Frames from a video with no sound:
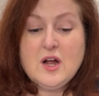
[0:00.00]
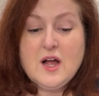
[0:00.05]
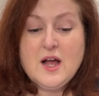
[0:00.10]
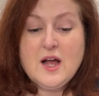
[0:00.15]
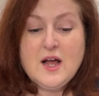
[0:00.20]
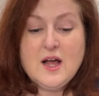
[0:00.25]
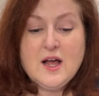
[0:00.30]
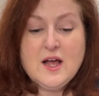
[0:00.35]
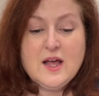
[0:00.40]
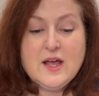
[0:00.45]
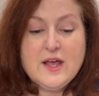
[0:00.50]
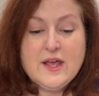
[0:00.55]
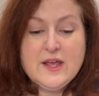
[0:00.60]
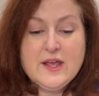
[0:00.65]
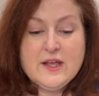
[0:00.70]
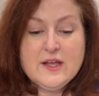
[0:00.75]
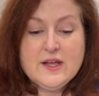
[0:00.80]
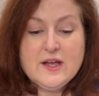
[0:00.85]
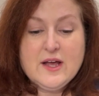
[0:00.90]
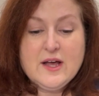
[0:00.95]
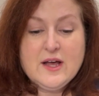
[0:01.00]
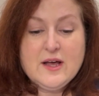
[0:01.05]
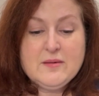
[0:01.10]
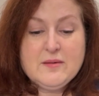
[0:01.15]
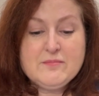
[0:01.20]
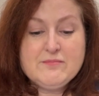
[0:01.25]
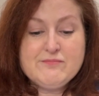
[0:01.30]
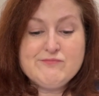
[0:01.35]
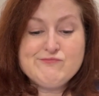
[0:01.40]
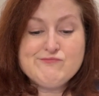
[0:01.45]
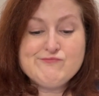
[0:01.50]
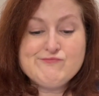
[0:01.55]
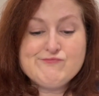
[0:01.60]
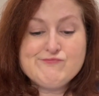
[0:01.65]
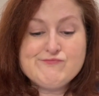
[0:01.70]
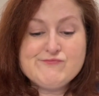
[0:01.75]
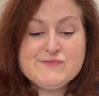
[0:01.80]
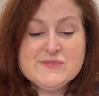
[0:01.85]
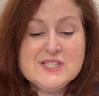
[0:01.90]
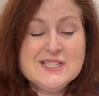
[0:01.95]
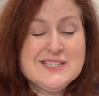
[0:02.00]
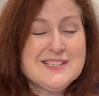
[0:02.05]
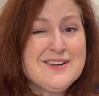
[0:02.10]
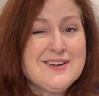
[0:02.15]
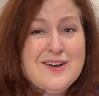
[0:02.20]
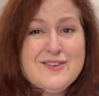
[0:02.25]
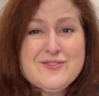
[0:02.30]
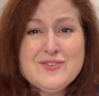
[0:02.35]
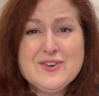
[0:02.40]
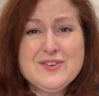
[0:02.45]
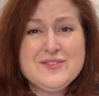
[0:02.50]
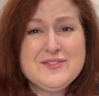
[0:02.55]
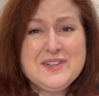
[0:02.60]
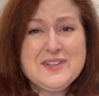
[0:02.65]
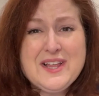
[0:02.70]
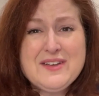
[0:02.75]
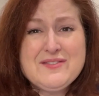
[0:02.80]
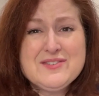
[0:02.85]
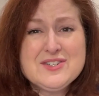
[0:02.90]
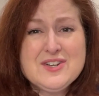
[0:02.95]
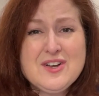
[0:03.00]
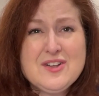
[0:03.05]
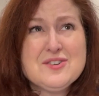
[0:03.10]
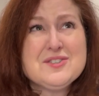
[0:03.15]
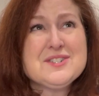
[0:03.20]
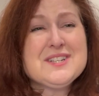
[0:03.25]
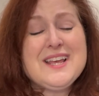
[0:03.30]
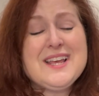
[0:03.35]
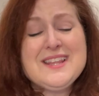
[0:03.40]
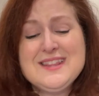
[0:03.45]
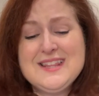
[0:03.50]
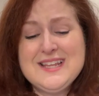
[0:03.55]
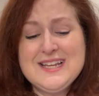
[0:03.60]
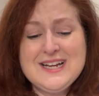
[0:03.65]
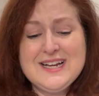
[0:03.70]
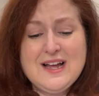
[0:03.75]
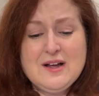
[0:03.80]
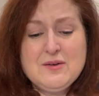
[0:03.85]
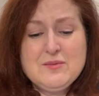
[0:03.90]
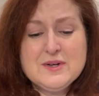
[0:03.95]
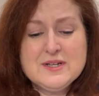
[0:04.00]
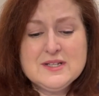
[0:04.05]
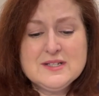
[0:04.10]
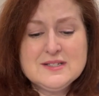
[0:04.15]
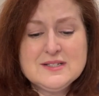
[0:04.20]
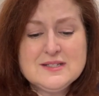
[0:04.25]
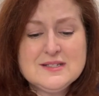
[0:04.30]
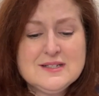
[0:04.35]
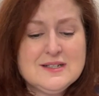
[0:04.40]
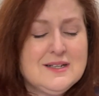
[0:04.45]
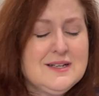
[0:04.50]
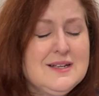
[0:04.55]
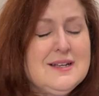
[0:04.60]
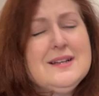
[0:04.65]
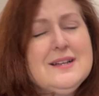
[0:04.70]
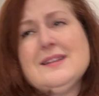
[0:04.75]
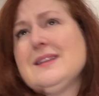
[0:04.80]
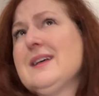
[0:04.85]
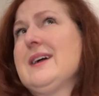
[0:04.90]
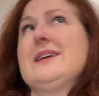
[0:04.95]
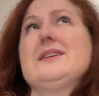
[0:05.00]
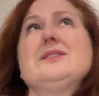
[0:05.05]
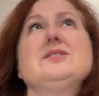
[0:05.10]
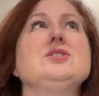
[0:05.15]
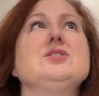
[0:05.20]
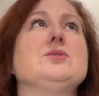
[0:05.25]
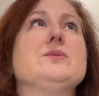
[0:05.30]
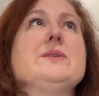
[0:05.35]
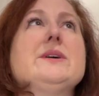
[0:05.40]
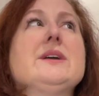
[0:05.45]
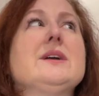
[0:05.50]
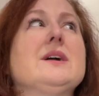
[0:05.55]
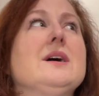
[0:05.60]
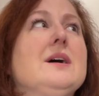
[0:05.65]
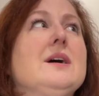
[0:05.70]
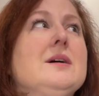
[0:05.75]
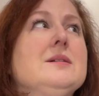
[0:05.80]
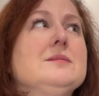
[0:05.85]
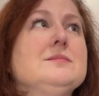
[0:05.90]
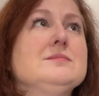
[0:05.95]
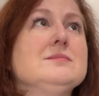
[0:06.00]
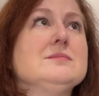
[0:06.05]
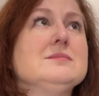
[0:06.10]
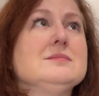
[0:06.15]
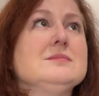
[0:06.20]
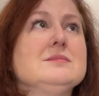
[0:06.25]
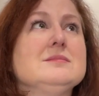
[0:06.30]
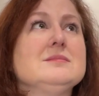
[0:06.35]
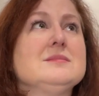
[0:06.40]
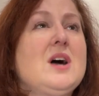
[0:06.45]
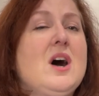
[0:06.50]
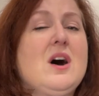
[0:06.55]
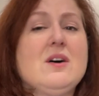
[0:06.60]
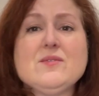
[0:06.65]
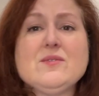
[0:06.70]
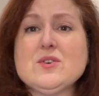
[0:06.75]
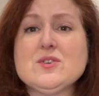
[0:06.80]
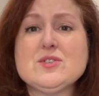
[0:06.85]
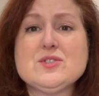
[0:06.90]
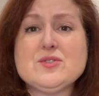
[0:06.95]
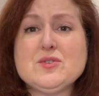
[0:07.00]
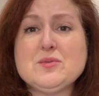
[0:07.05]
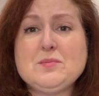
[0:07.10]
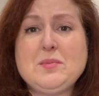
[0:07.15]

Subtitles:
I sent an offer of $11. I think I was like doing offers through